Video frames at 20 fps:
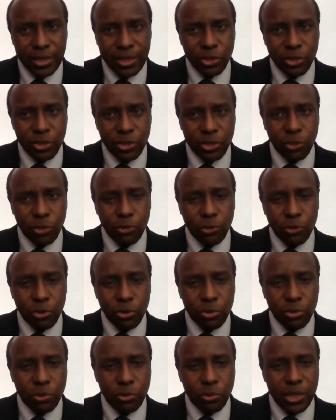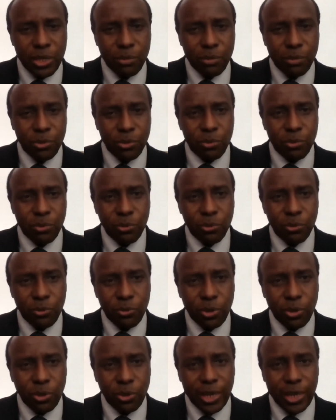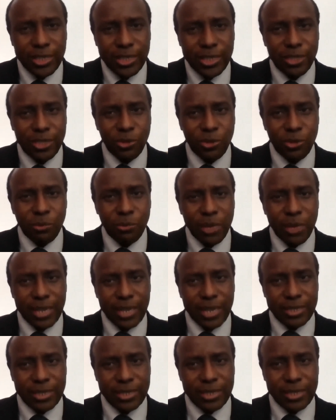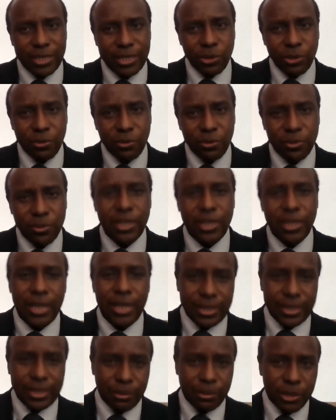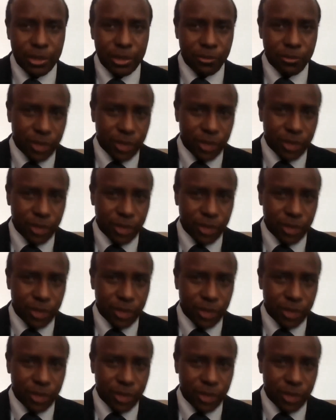So for you to be able to move forward, you make a set of assumptions. For this